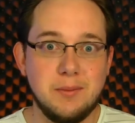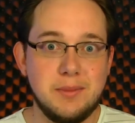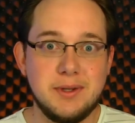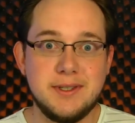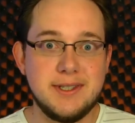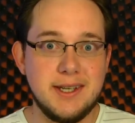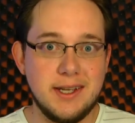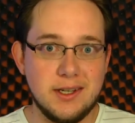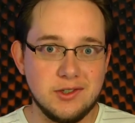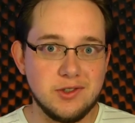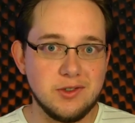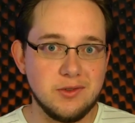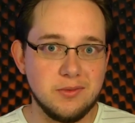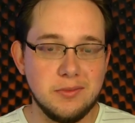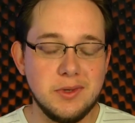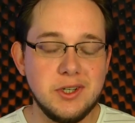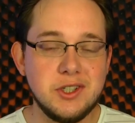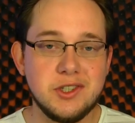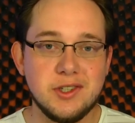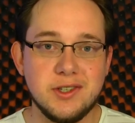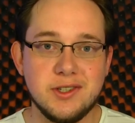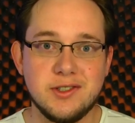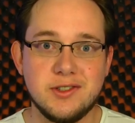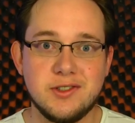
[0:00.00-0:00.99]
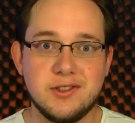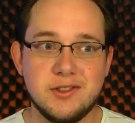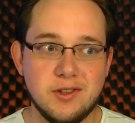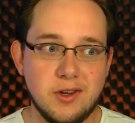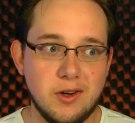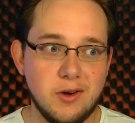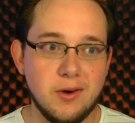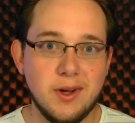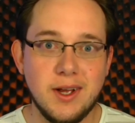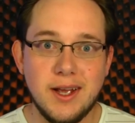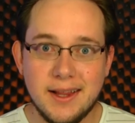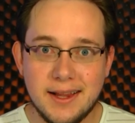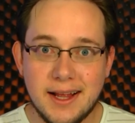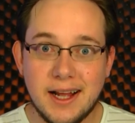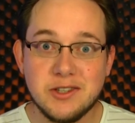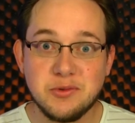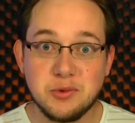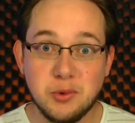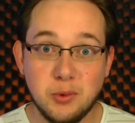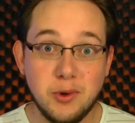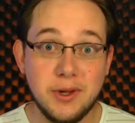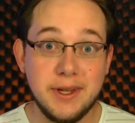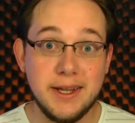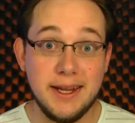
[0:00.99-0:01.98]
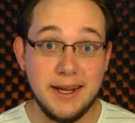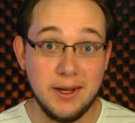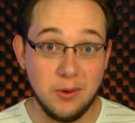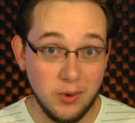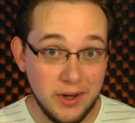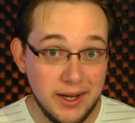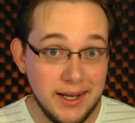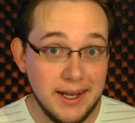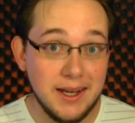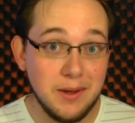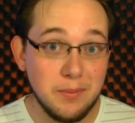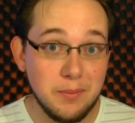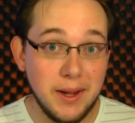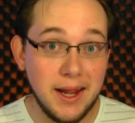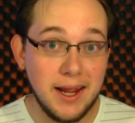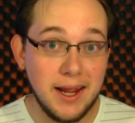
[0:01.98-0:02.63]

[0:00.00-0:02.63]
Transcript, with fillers: potential missions. So that's what we need. We need